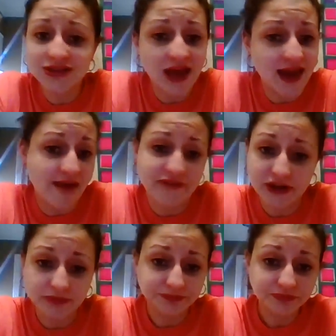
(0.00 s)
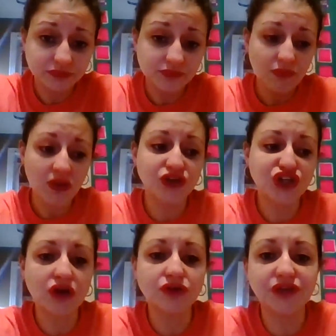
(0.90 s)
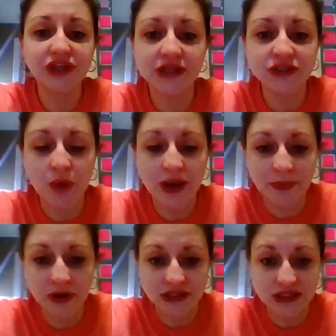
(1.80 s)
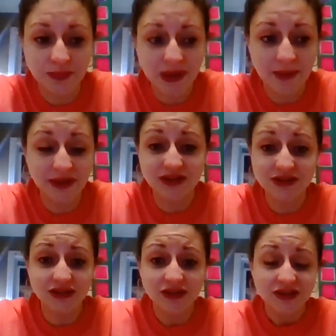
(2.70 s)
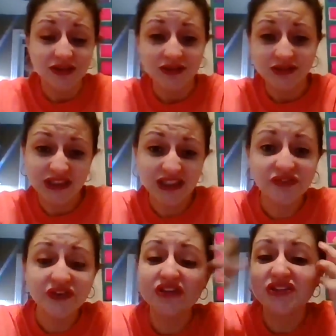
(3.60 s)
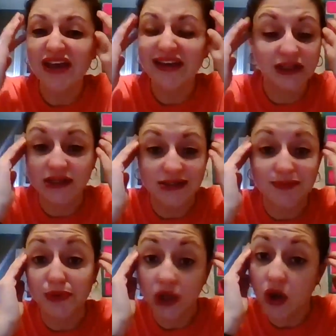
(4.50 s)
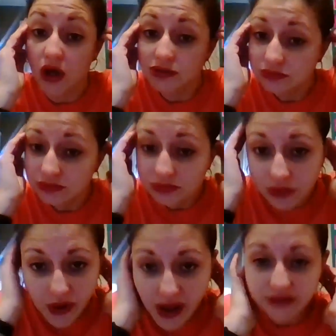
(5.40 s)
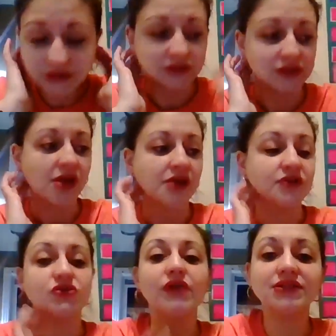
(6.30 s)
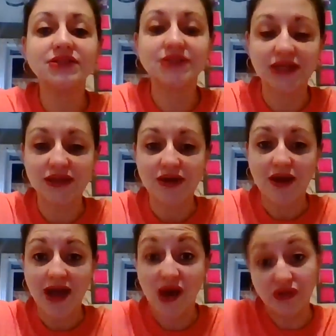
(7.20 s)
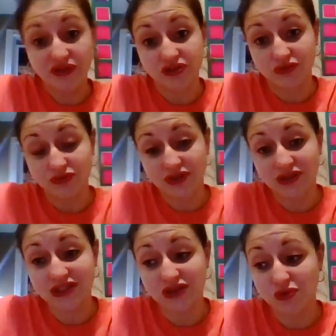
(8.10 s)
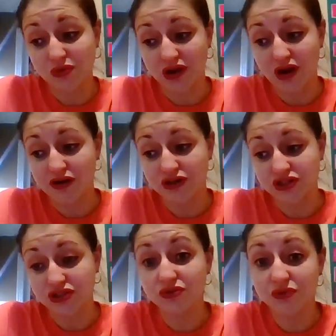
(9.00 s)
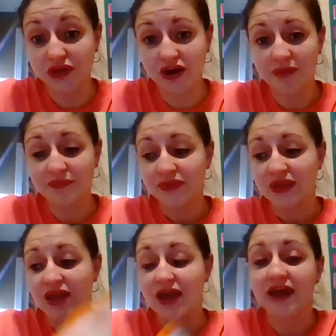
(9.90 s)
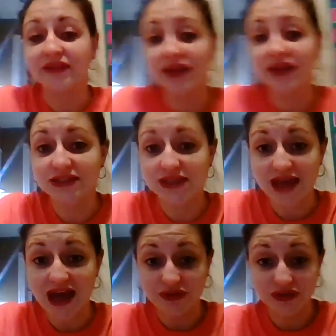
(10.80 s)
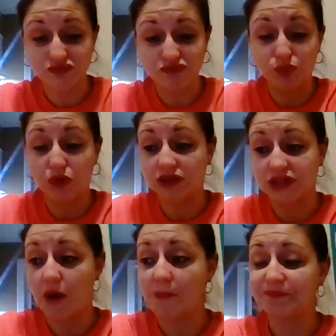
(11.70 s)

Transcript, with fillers: not having it. Gerald really doesn't want to participate because he feels like he doesn't belong, okay? So let's see how this goes. Let's see who encourages who here, and let's see how this works out.